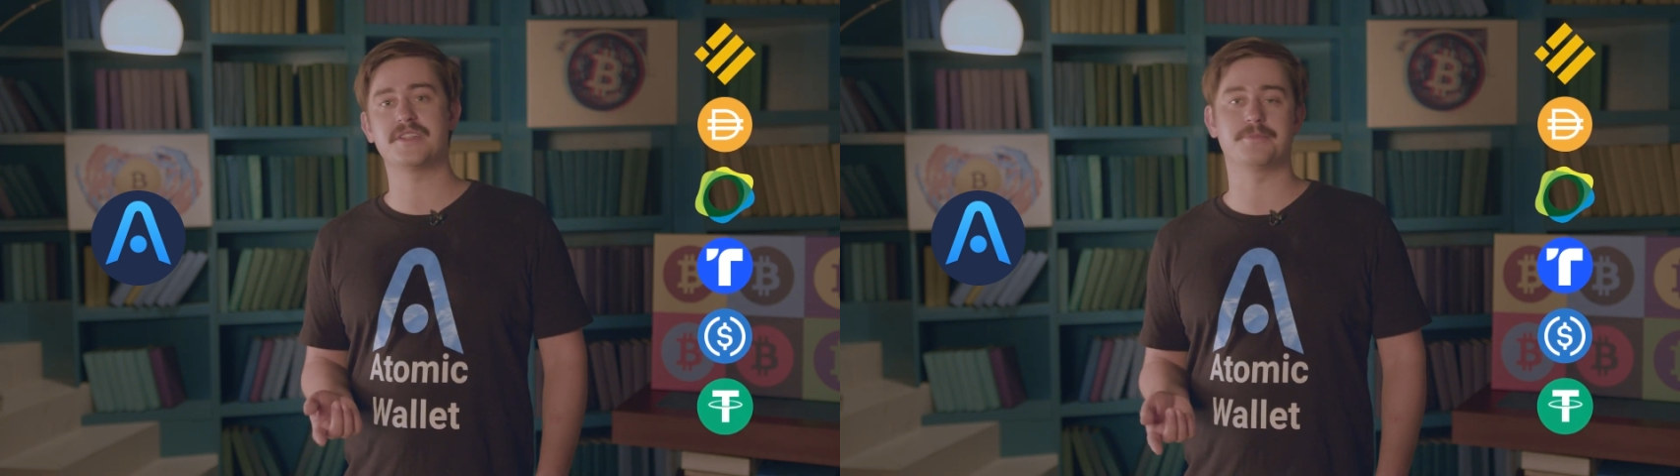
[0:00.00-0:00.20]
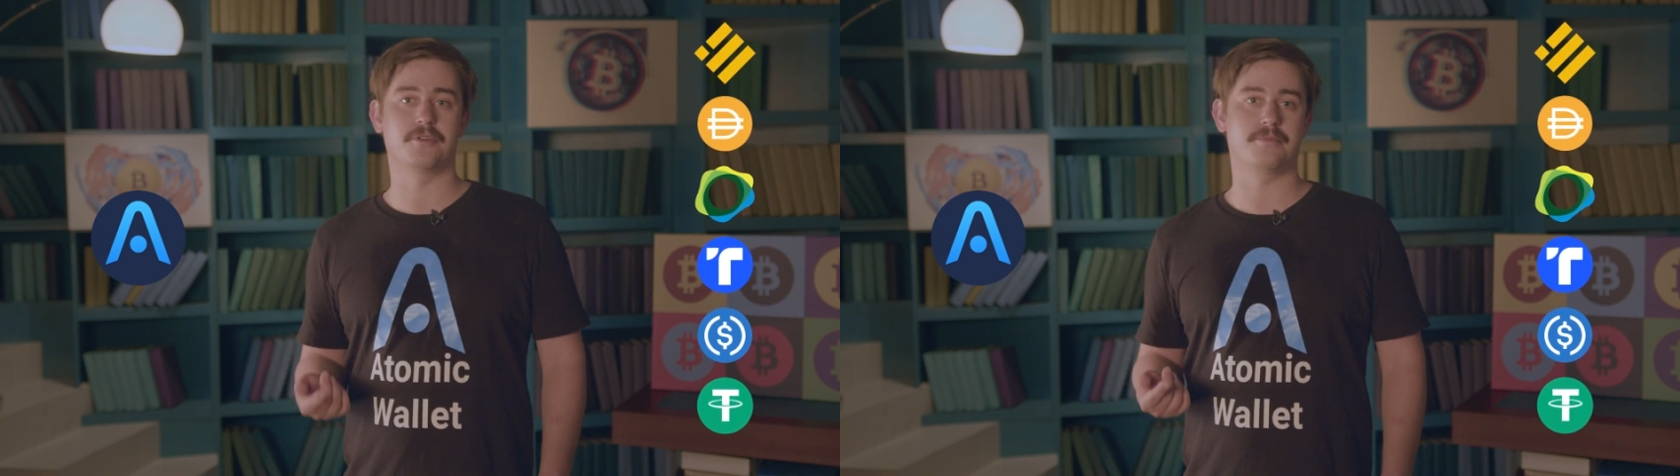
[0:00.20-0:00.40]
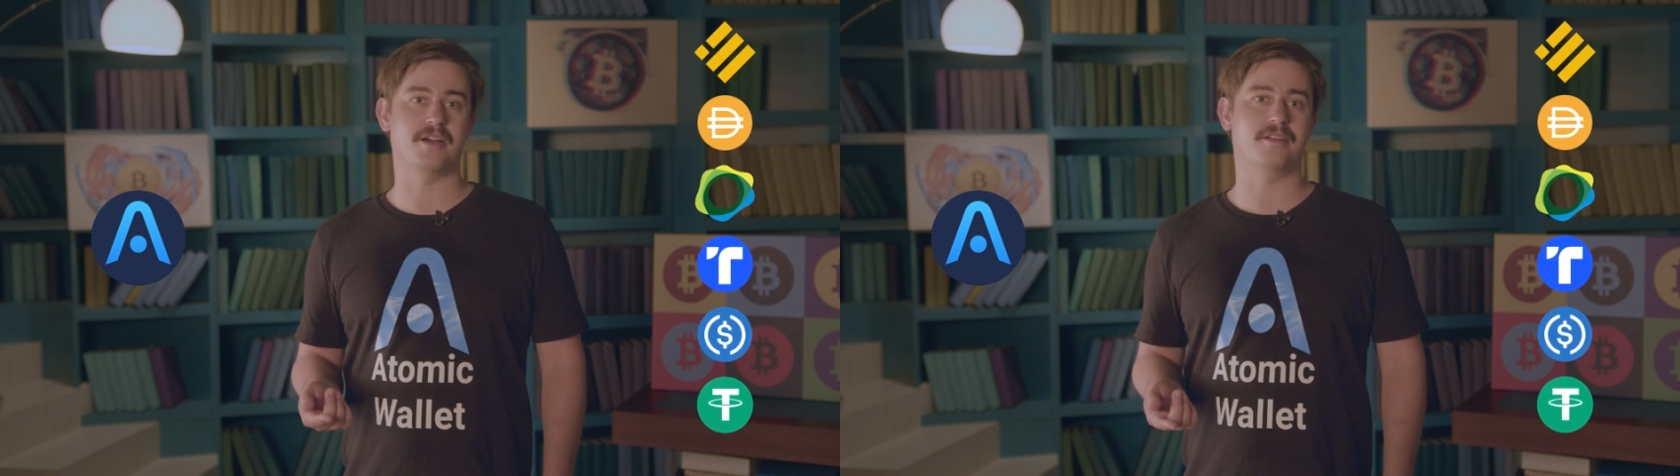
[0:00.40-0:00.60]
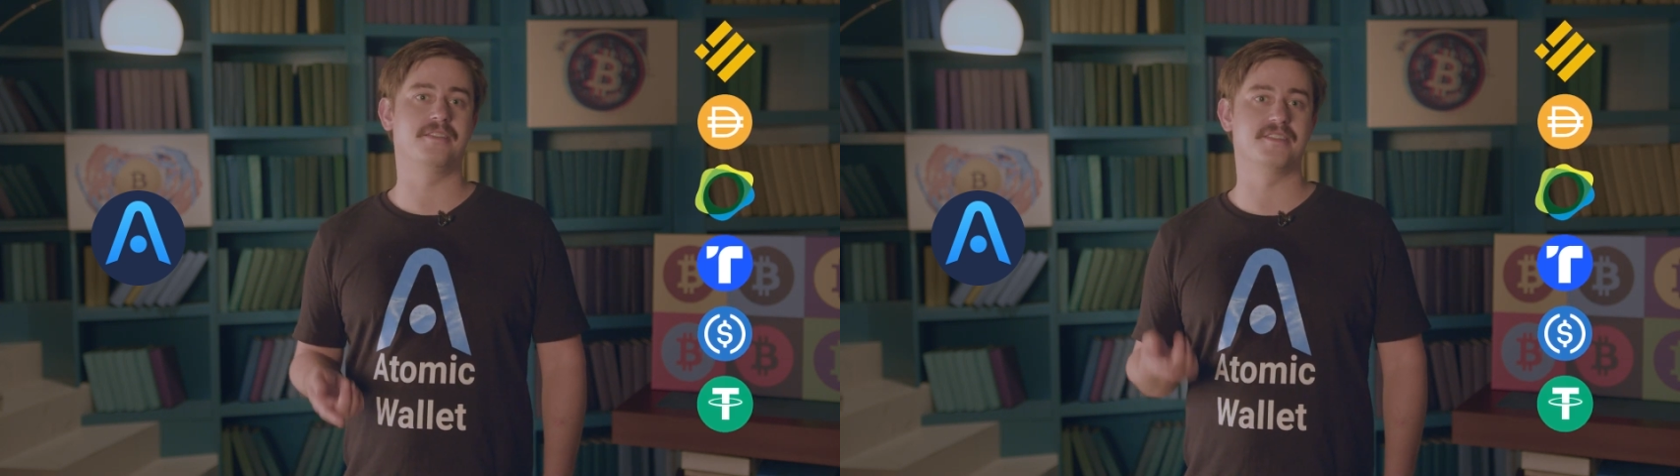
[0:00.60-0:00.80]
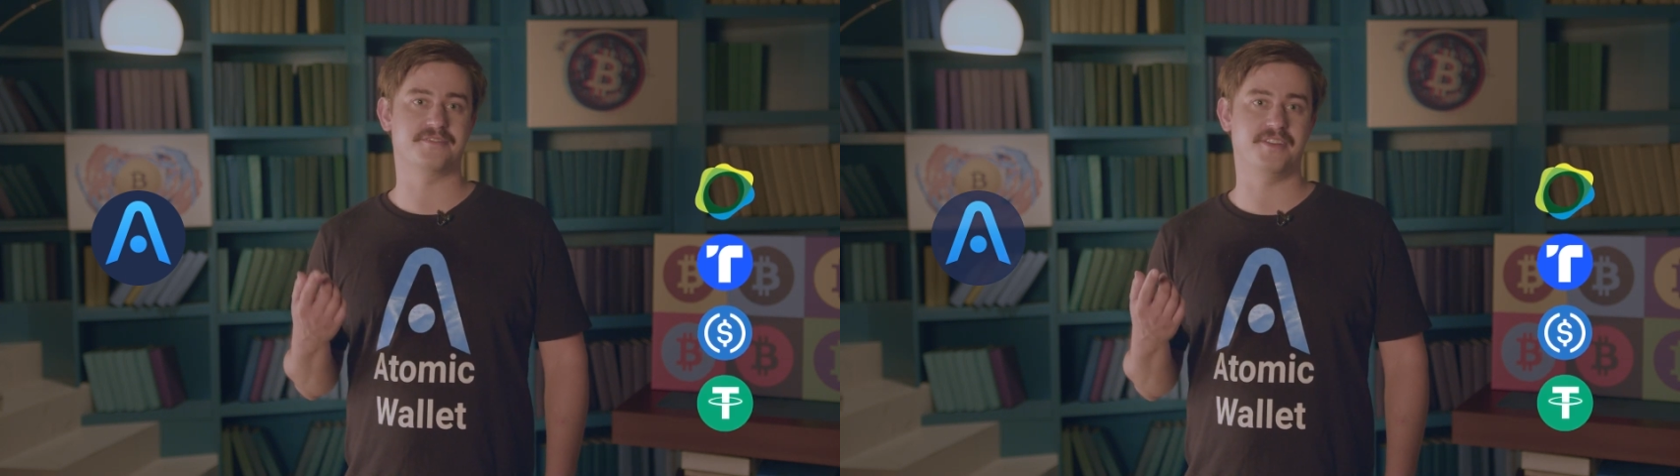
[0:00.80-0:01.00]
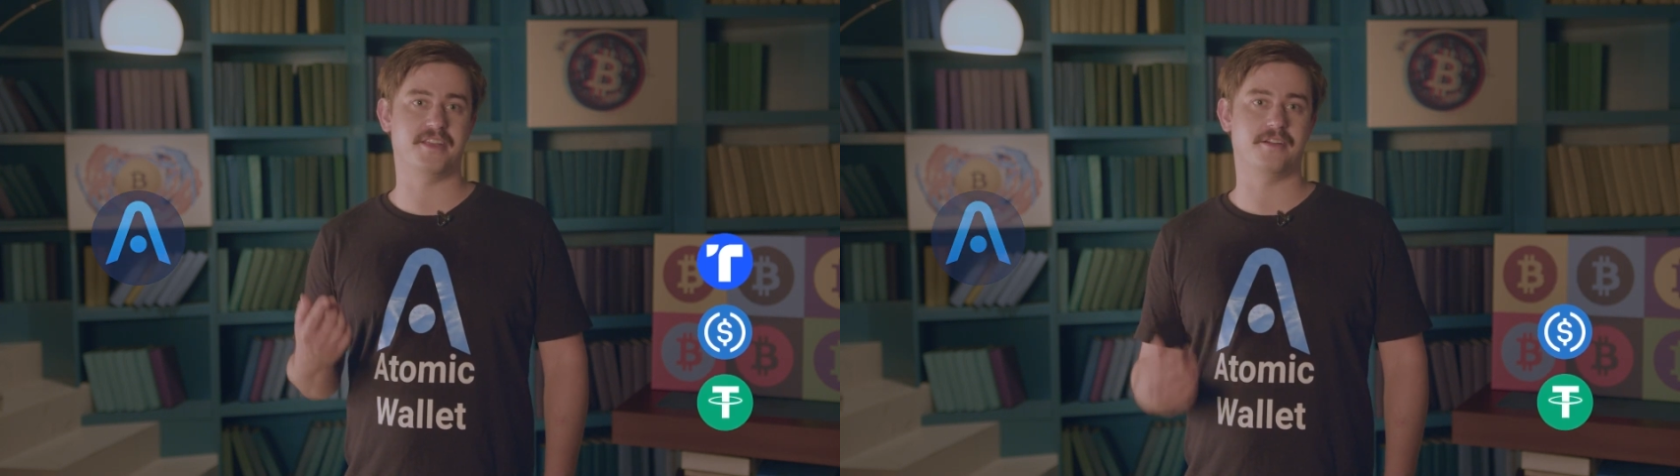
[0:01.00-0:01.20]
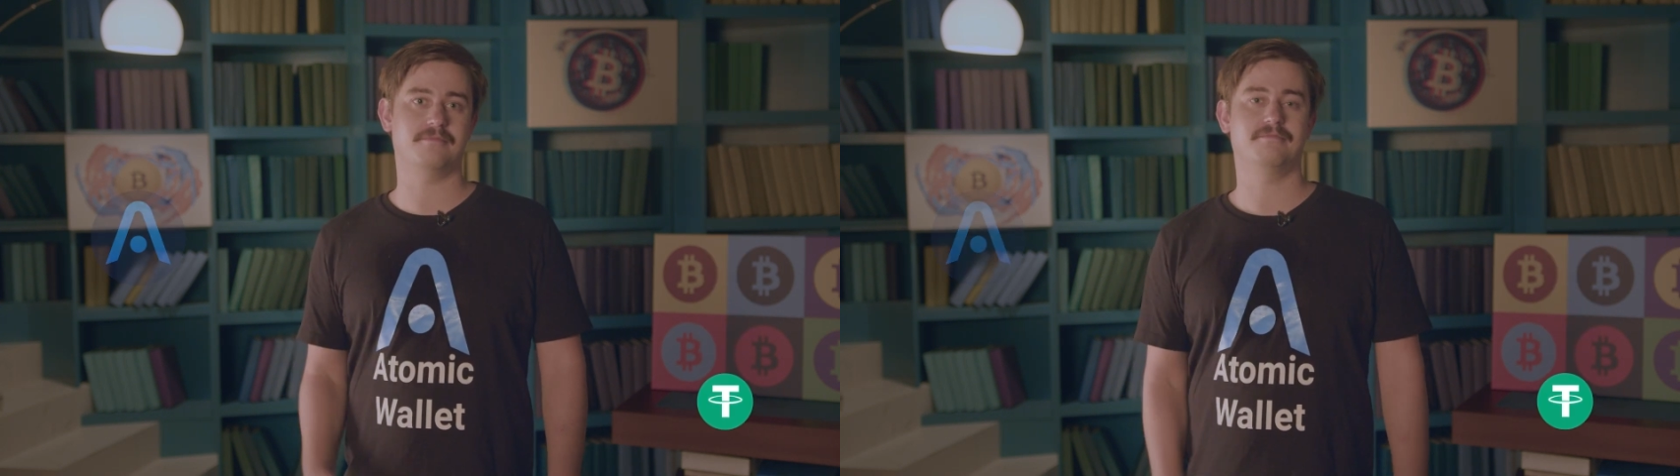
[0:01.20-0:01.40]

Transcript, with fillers: we spoke about in this video.